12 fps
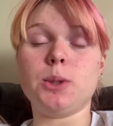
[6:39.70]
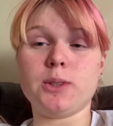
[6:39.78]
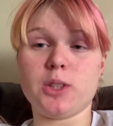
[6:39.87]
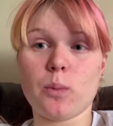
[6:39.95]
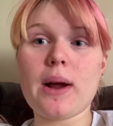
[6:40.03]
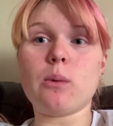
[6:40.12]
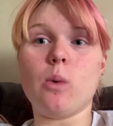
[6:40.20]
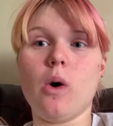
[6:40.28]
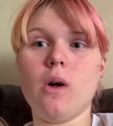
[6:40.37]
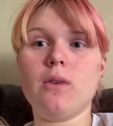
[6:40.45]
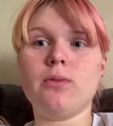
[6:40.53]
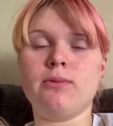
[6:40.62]

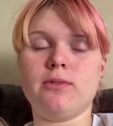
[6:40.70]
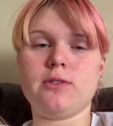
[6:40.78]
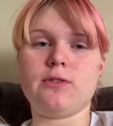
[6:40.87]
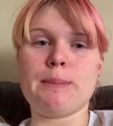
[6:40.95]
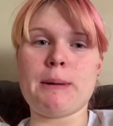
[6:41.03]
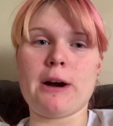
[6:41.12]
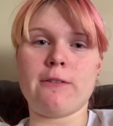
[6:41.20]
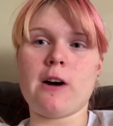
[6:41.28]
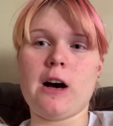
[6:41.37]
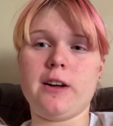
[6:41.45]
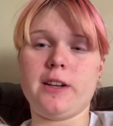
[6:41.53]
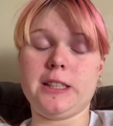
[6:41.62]
werewolf from our
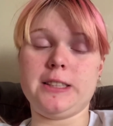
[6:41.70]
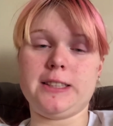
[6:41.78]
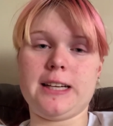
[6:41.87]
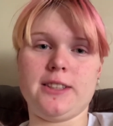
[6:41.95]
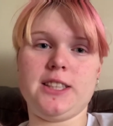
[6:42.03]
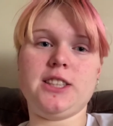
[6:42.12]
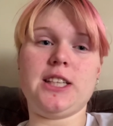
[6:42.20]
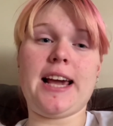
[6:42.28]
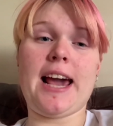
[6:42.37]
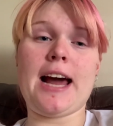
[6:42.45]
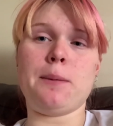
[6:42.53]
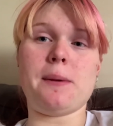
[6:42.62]
father's heritage, it
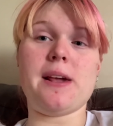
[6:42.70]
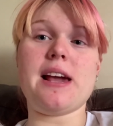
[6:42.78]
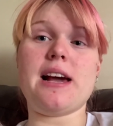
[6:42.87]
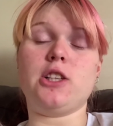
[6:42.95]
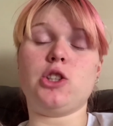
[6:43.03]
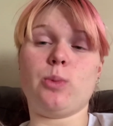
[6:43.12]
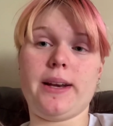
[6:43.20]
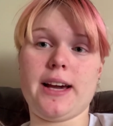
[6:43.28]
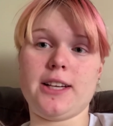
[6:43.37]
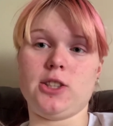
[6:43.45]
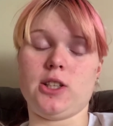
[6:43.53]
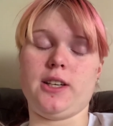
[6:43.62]
had to be a twin
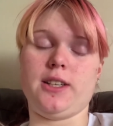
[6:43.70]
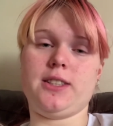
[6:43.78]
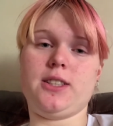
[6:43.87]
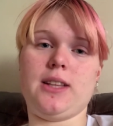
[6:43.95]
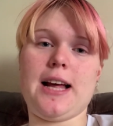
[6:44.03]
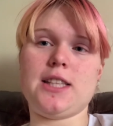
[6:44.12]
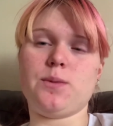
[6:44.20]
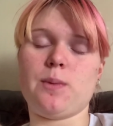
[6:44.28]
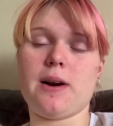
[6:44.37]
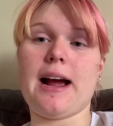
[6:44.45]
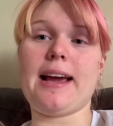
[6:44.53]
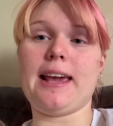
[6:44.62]
hedgehog. So that's
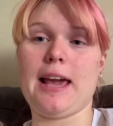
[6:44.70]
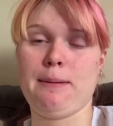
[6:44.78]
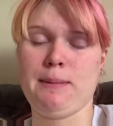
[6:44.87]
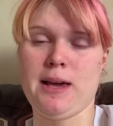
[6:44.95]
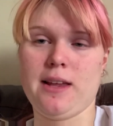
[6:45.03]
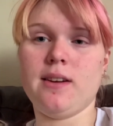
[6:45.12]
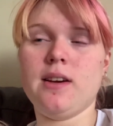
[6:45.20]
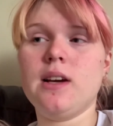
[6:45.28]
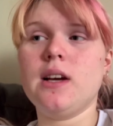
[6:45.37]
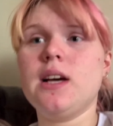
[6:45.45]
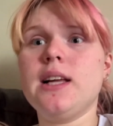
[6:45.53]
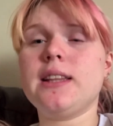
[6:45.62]
where I came in.
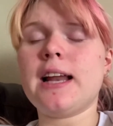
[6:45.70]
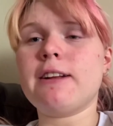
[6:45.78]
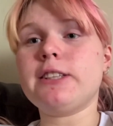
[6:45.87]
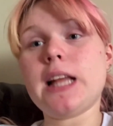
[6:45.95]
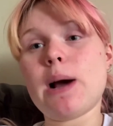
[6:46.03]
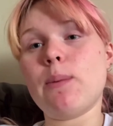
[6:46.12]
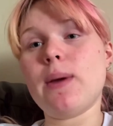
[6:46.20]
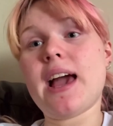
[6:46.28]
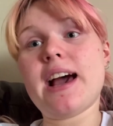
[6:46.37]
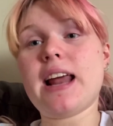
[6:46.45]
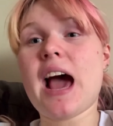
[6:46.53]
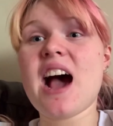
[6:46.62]
Then after that, we
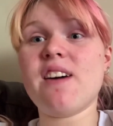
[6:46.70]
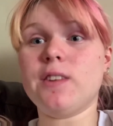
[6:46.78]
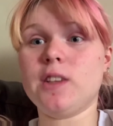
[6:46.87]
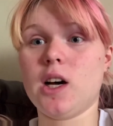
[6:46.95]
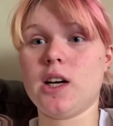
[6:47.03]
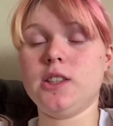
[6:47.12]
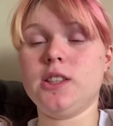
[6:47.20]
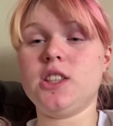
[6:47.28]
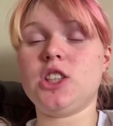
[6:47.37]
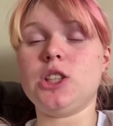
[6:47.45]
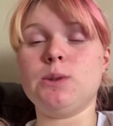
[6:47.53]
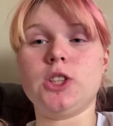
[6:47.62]
had Avalon.
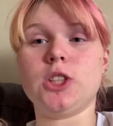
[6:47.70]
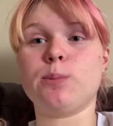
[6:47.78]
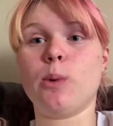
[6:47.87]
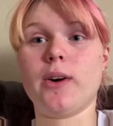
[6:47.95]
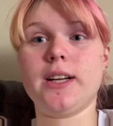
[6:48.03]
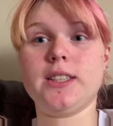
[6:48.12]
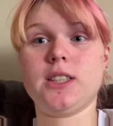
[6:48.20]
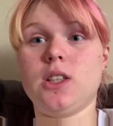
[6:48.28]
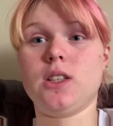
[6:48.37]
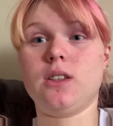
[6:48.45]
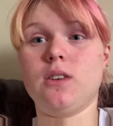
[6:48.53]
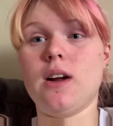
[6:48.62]
She was just born as
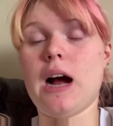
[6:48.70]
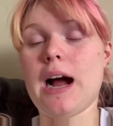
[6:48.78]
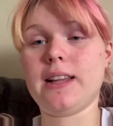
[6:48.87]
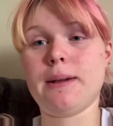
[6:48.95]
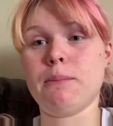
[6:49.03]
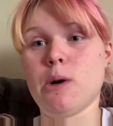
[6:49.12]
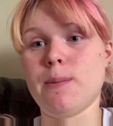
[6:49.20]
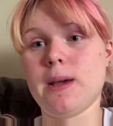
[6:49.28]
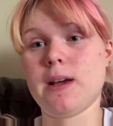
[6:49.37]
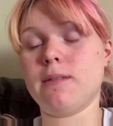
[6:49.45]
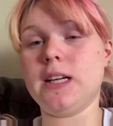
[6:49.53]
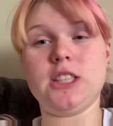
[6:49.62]
a highlight
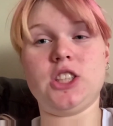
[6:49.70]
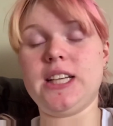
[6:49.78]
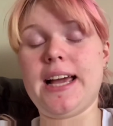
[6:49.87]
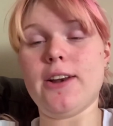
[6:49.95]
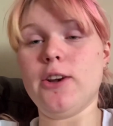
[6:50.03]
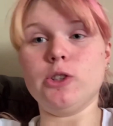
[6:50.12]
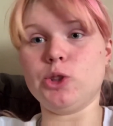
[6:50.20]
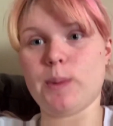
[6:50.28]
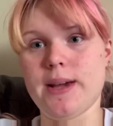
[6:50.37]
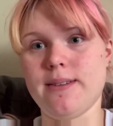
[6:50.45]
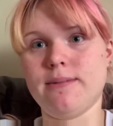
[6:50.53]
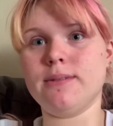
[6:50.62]
Mobian, and she had no
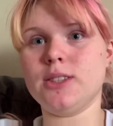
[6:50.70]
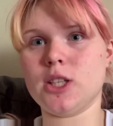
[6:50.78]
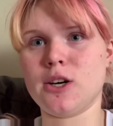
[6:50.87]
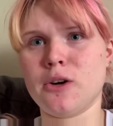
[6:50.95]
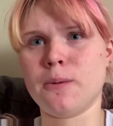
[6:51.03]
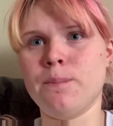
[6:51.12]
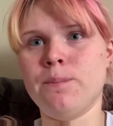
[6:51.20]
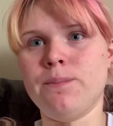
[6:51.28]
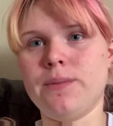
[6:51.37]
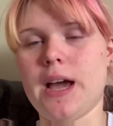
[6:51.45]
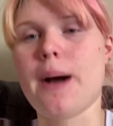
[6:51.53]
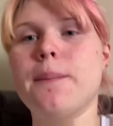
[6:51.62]
twin. So yeah.